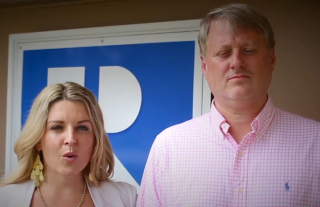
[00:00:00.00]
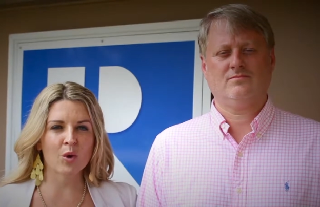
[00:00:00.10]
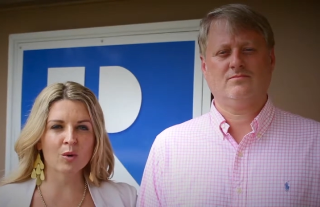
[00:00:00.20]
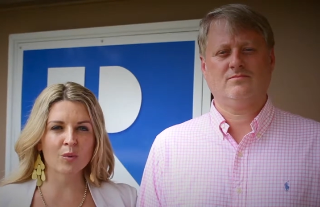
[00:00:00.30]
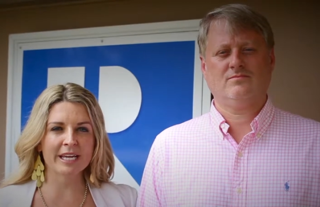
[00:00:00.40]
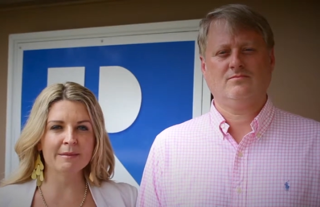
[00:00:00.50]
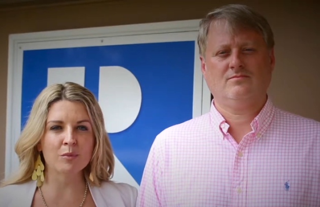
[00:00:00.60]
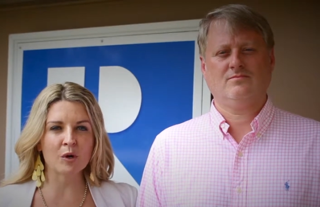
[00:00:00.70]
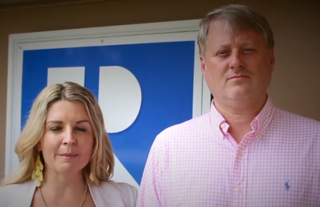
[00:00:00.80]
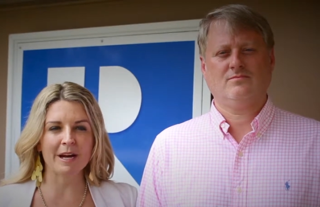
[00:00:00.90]
Speaker 1: or read
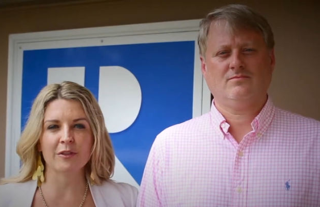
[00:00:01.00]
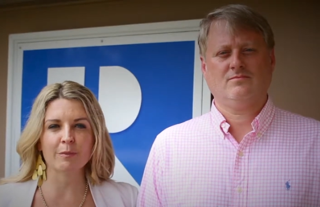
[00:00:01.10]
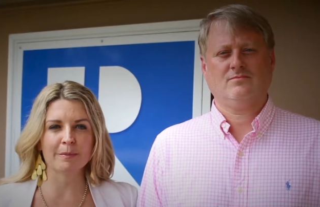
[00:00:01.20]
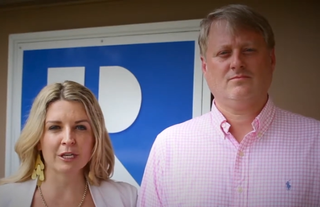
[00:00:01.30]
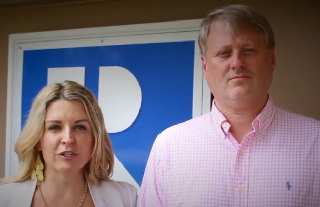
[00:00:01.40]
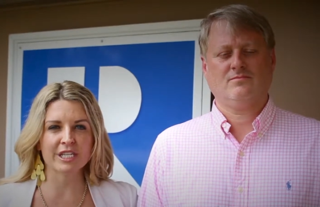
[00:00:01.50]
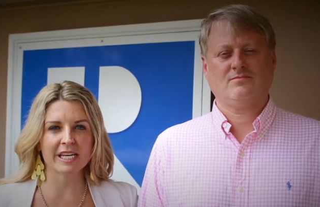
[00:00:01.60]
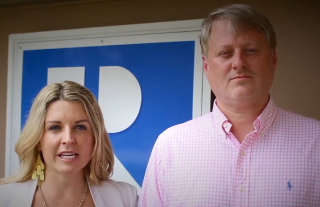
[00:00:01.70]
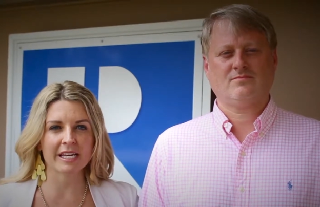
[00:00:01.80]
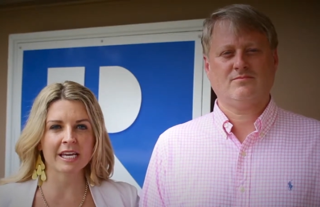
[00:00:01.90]
more about the premier
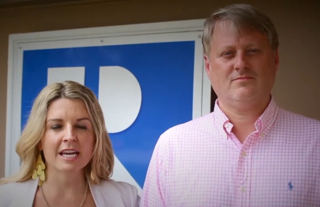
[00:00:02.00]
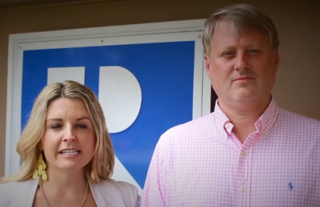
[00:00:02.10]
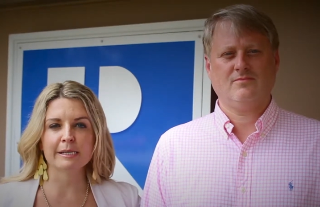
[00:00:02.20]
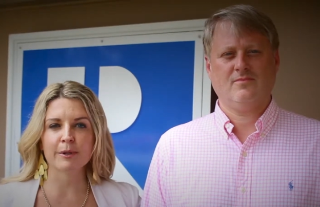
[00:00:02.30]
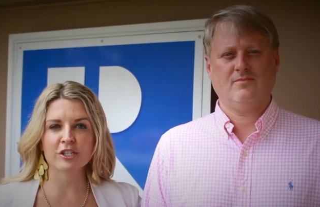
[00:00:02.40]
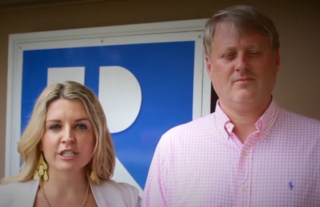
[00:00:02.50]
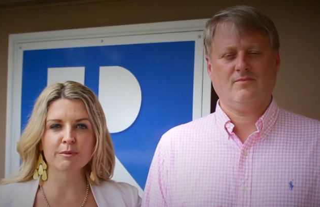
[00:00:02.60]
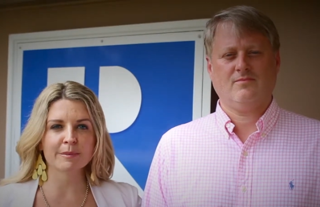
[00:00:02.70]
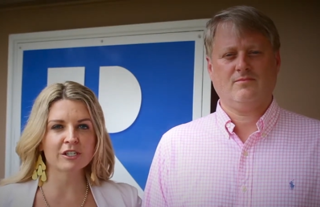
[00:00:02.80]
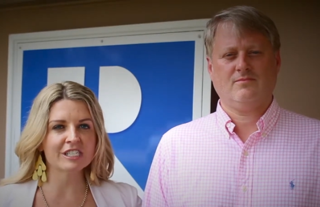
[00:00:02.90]
seating. To purchase
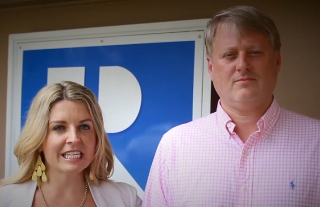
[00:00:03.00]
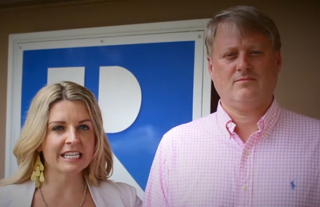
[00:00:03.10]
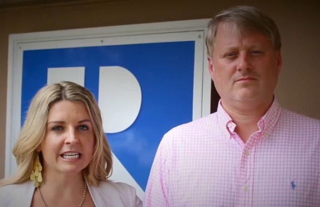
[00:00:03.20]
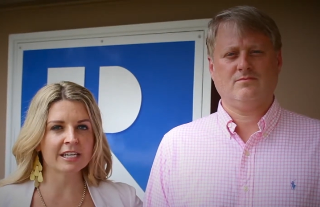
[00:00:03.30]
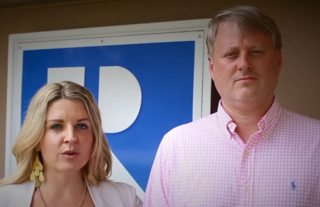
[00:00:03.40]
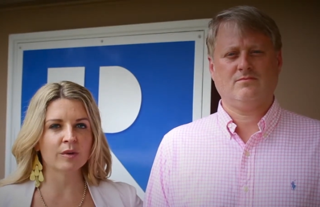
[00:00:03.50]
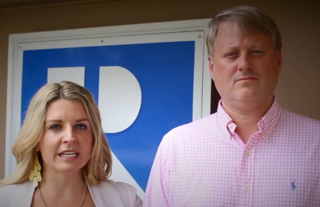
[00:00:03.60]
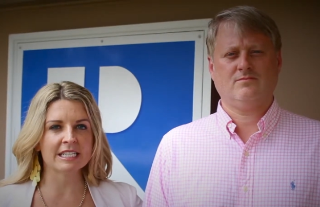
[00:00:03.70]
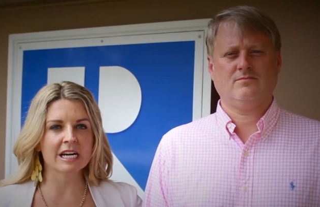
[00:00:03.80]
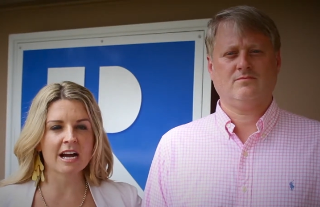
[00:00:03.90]
premier seating, you will
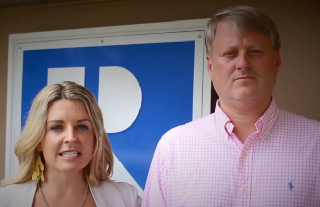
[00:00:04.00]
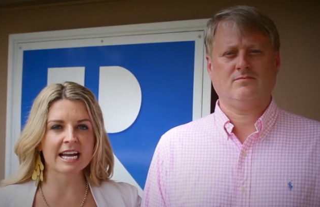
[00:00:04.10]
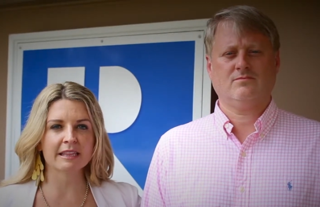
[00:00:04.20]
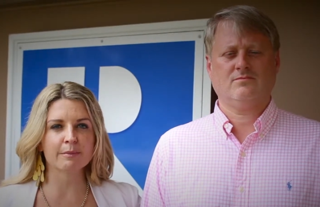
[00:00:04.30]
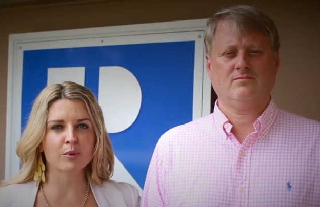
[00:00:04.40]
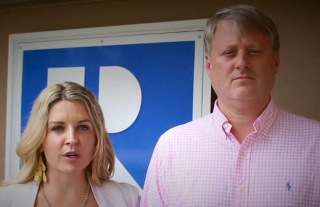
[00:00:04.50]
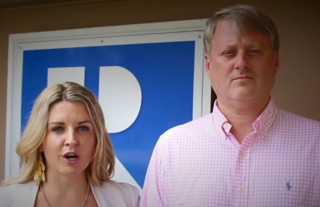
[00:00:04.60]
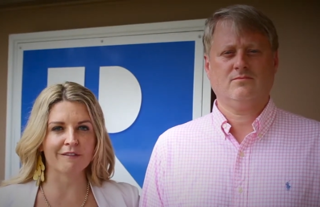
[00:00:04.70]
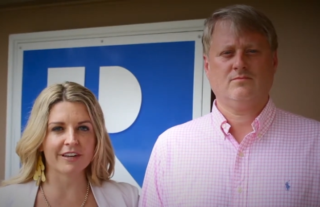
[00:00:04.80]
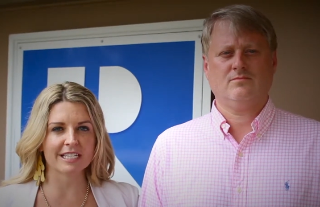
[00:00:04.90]
need to contact the board
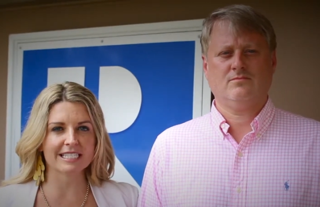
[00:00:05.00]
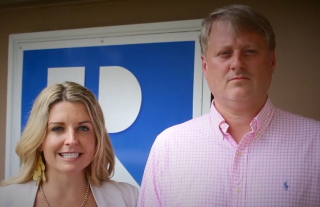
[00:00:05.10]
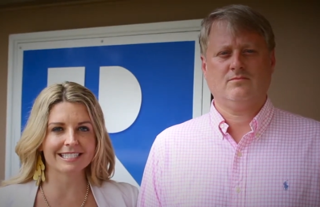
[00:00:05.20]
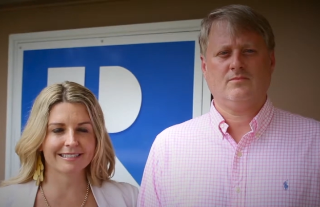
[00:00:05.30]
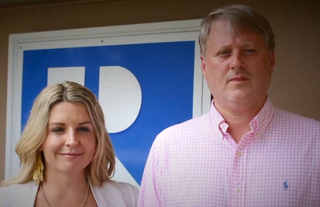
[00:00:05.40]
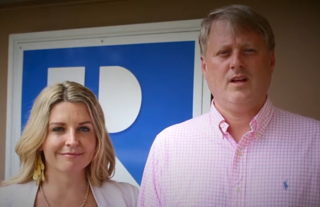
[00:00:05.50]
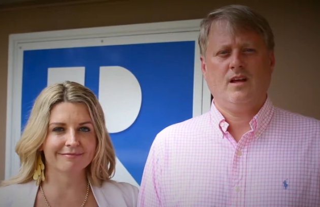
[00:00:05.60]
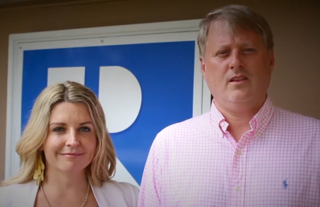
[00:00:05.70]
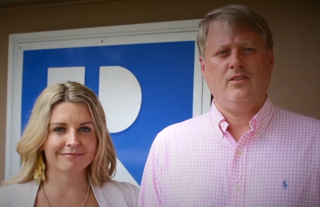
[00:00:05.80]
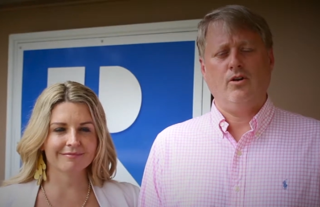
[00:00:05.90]
office.
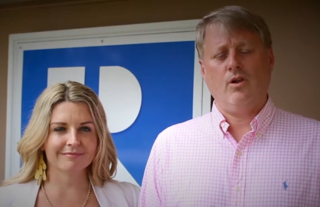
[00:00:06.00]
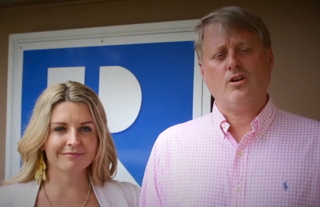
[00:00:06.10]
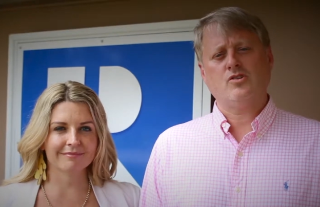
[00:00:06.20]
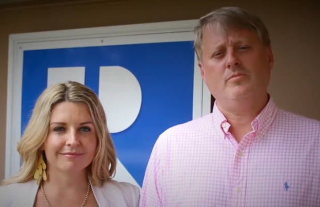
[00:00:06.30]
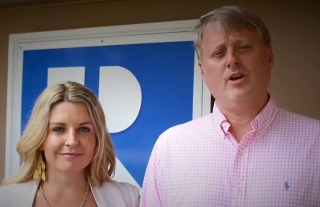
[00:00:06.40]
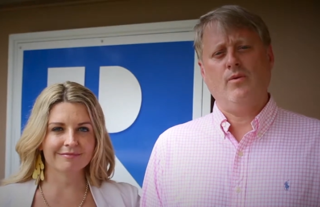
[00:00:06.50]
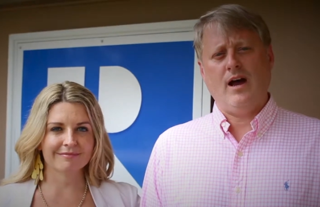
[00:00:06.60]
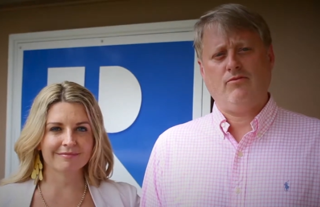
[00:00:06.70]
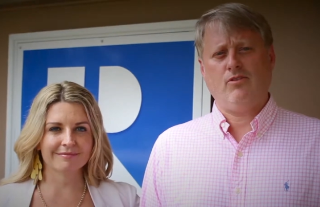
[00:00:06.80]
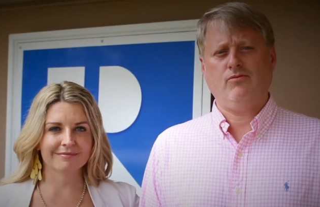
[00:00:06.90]
Speaker 2: There will also be a
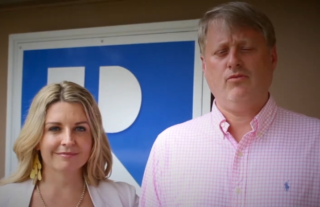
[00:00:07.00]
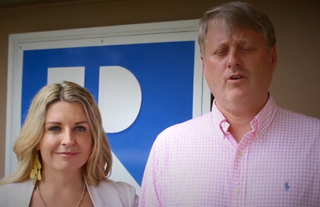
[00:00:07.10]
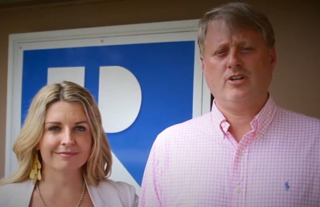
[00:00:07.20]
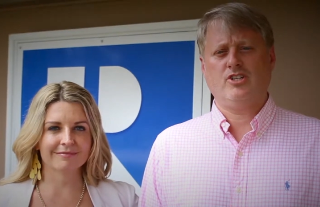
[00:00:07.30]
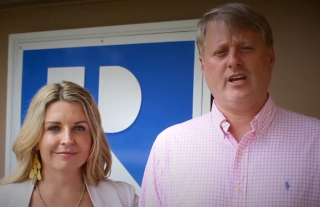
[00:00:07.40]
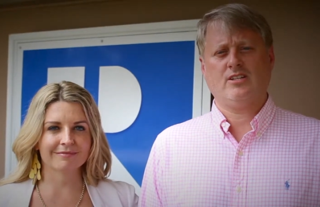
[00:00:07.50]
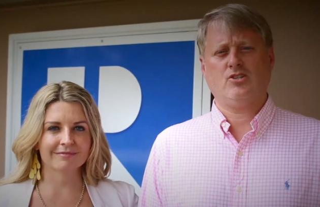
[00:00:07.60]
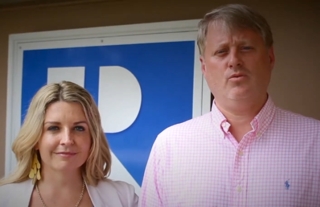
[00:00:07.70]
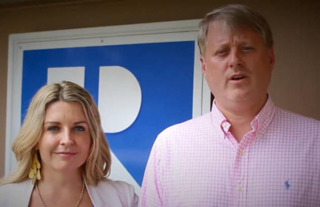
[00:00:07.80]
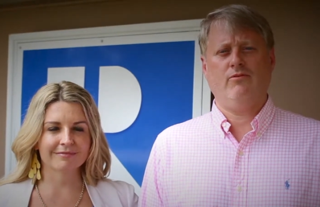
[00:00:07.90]
raffle for a chance
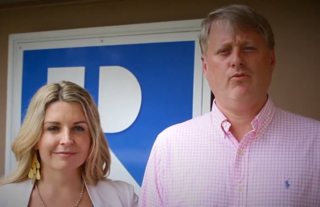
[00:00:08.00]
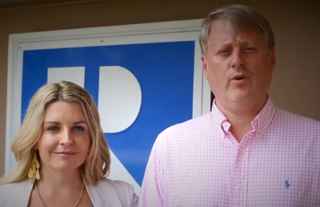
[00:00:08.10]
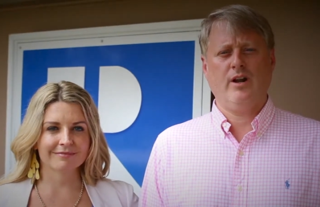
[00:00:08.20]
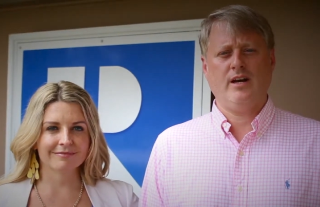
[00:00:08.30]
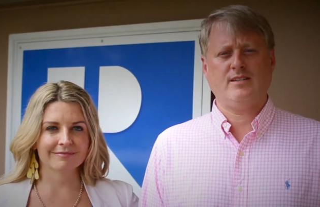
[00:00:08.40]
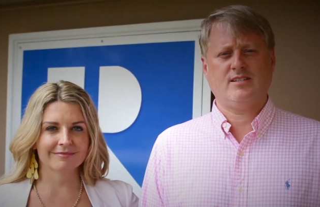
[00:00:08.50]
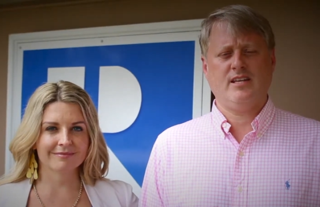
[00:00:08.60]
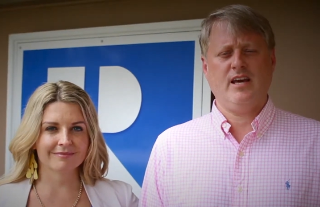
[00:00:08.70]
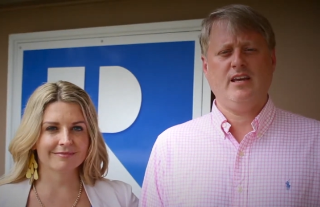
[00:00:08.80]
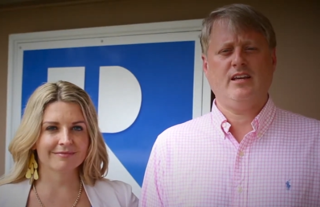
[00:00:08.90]
to win four nights
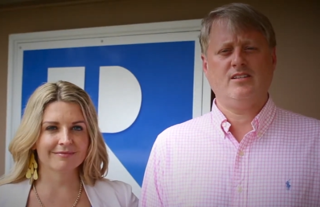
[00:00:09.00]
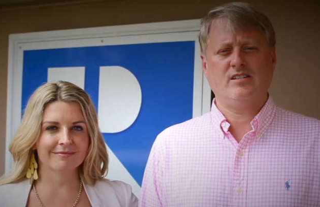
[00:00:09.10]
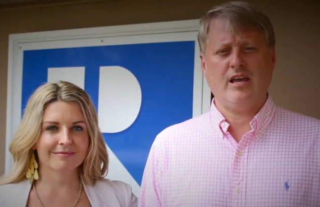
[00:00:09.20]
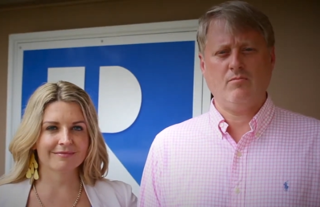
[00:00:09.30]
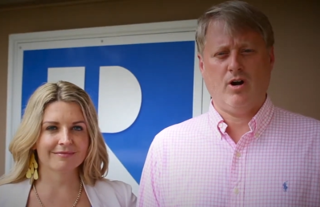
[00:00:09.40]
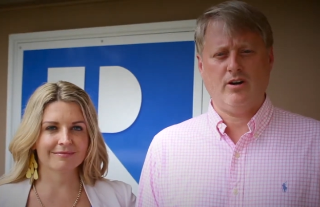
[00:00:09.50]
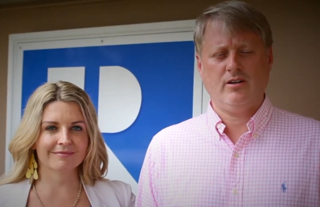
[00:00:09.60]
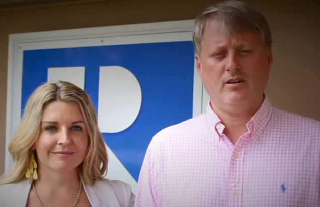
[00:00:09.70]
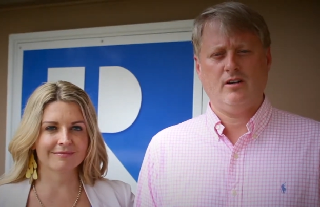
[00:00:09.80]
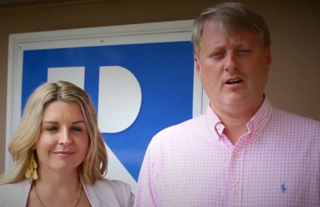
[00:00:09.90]
stay at St.
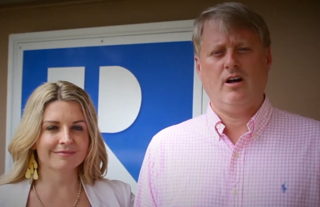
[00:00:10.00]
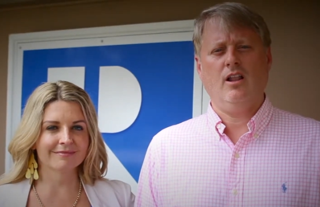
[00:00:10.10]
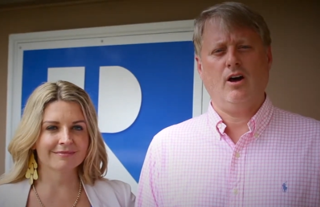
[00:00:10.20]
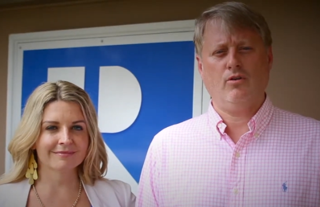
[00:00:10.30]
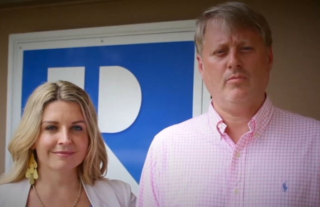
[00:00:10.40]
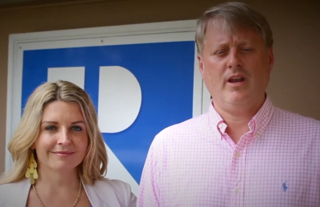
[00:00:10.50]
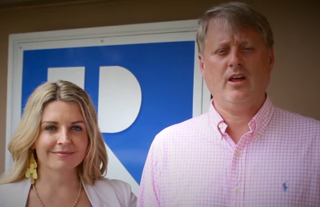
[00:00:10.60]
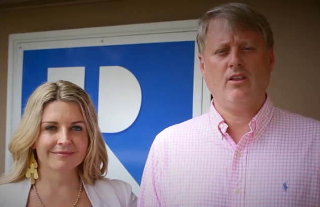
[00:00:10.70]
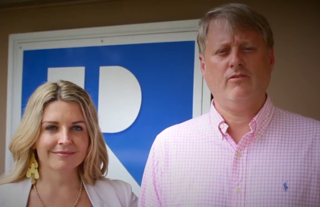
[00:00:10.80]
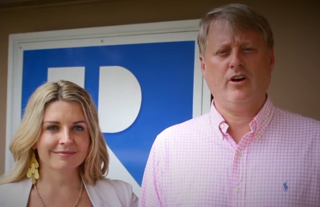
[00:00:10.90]
Maarten, along with
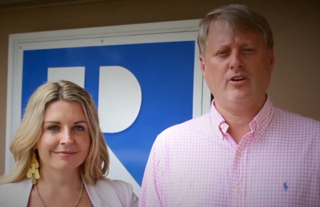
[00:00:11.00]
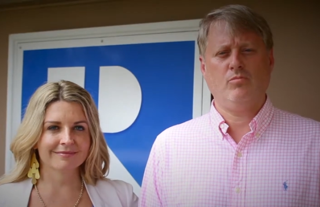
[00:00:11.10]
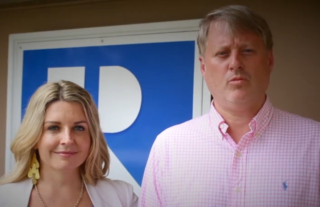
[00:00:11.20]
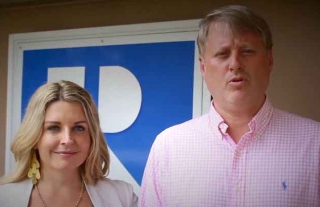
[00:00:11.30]
many other valuable